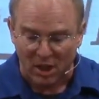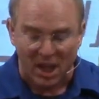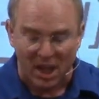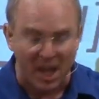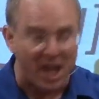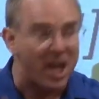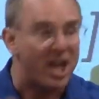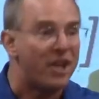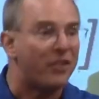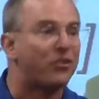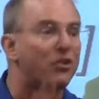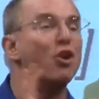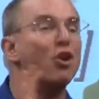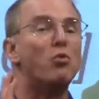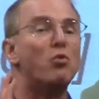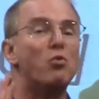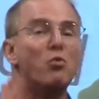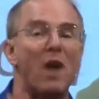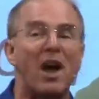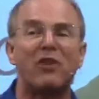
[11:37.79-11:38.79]
is
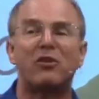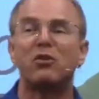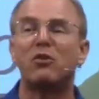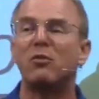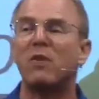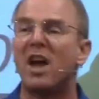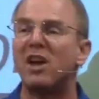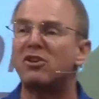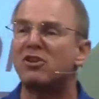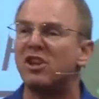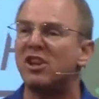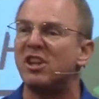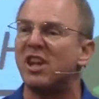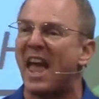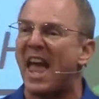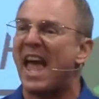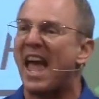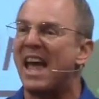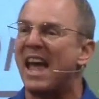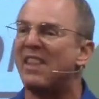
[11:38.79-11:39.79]
the resurrection
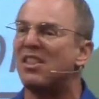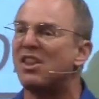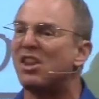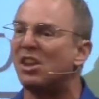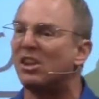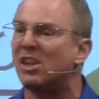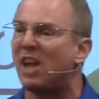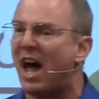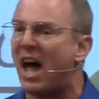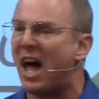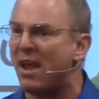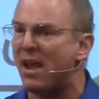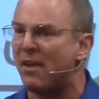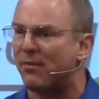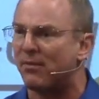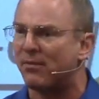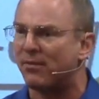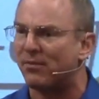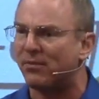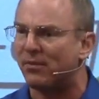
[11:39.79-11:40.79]
and the
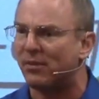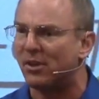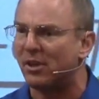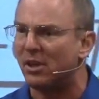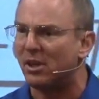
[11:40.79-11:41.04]
life.